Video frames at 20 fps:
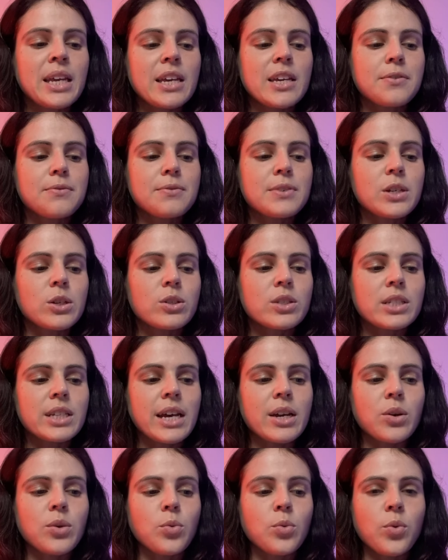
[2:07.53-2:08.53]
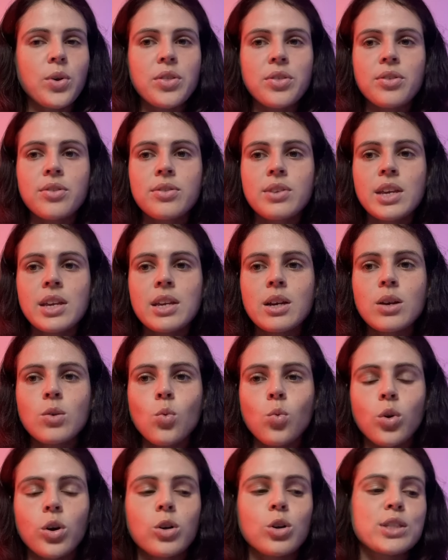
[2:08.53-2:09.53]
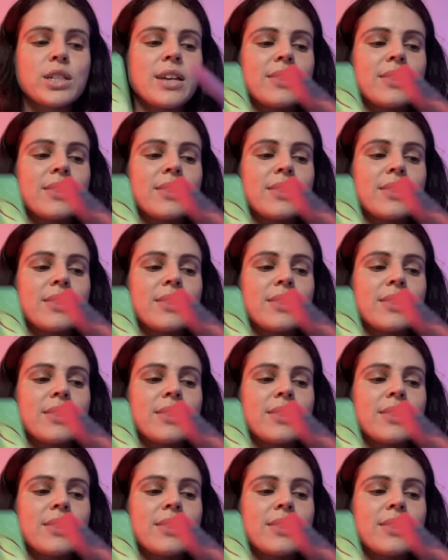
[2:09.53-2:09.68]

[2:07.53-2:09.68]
it feels like with the world